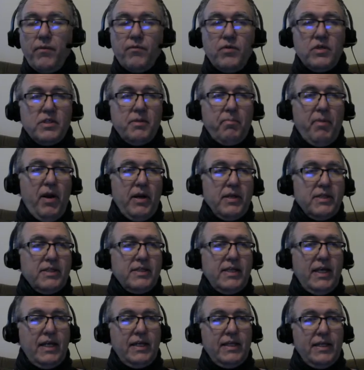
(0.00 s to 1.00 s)
one more. There's a
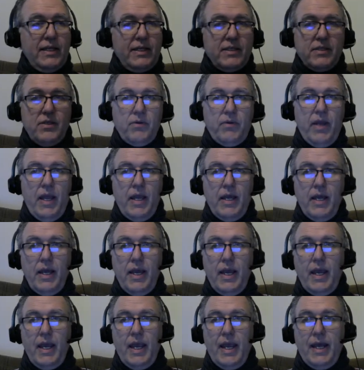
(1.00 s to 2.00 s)
part C to this. Okay,
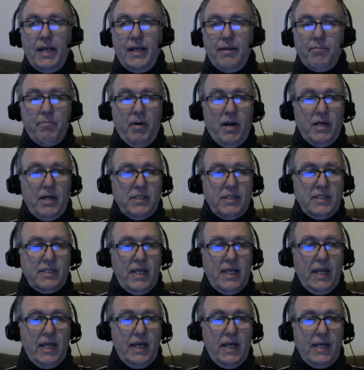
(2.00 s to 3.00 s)
and in part
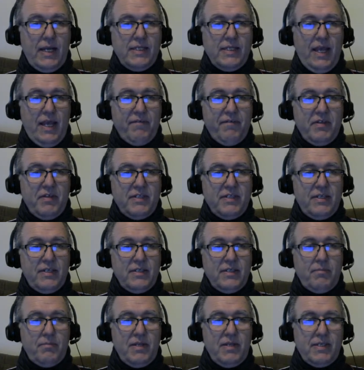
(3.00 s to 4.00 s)
C, I say if the
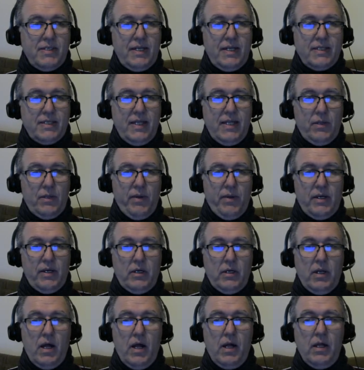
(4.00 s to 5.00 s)
system doesn't
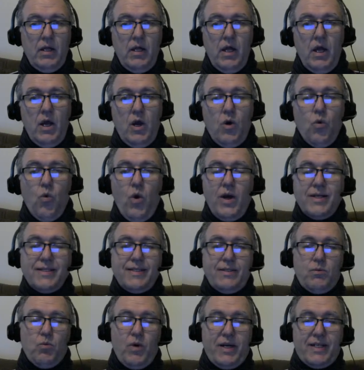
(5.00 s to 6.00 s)
accelerate at all,
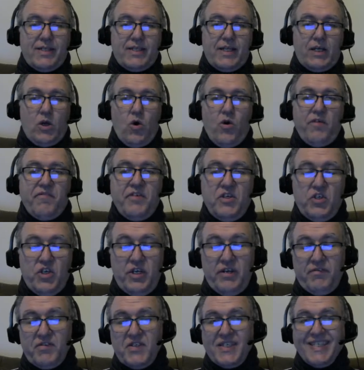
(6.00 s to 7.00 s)
what is the
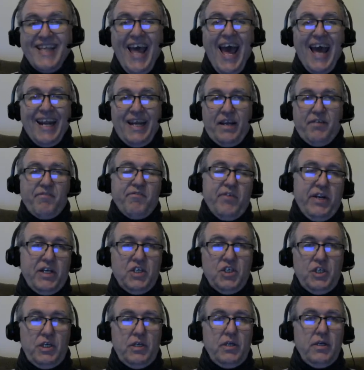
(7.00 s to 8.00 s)
coefficient of static
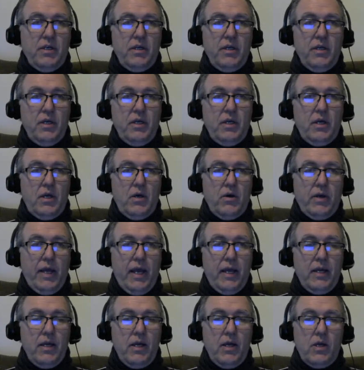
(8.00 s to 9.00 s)
friction?
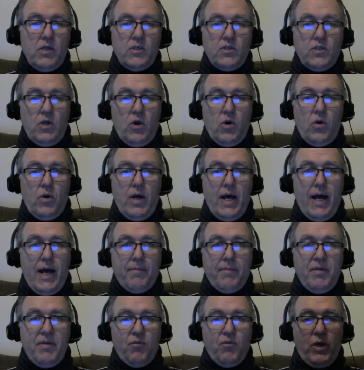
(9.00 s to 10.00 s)
Okay, so
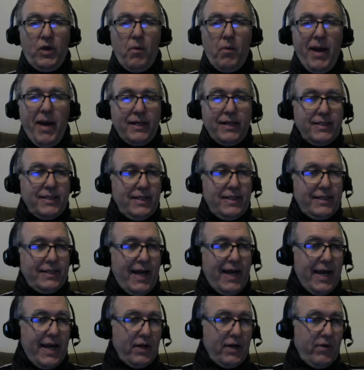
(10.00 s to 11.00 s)
if we go back to
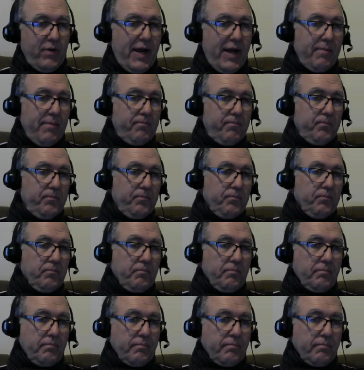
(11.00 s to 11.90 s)
the diagram